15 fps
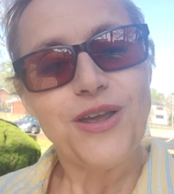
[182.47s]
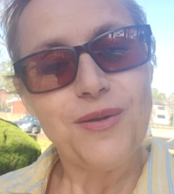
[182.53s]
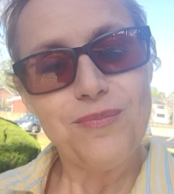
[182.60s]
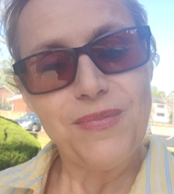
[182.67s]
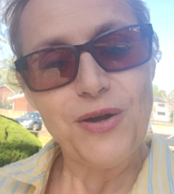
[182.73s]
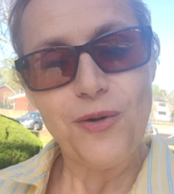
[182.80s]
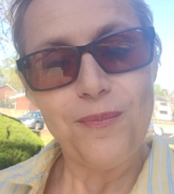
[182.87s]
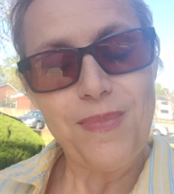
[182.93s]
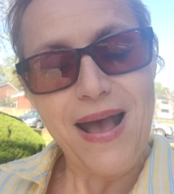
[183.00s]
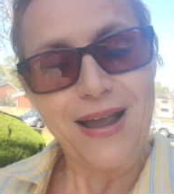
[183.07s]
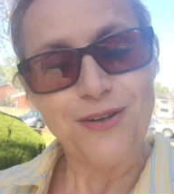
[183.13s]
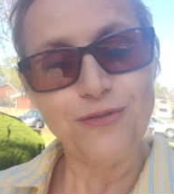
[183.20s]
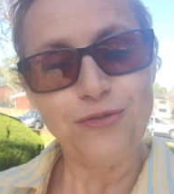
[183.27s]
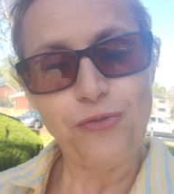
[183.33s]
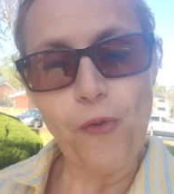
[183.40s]
you can mirror
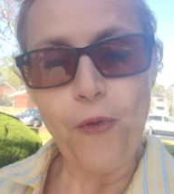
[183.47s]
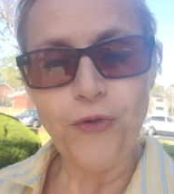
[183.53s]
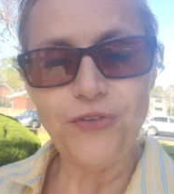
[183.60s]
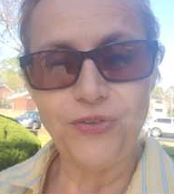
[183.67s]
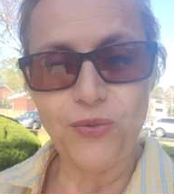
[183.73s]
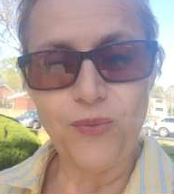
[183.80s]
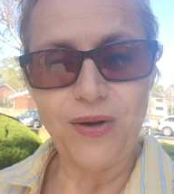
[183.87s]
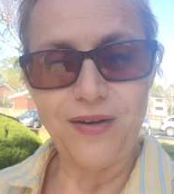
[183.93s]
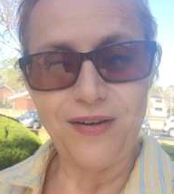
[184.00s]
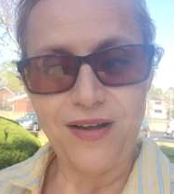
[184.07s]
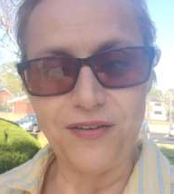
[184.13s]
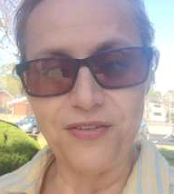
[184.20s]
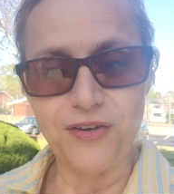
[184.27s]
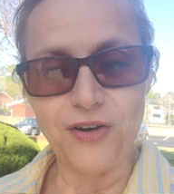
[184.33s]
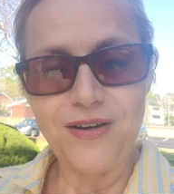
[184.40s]
back and forth to one
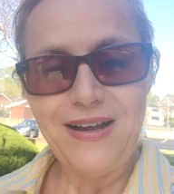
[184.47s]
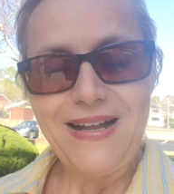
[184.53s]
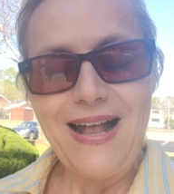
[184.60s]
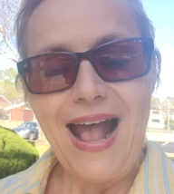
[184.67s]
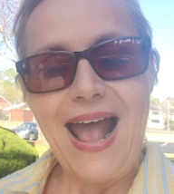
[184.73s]
another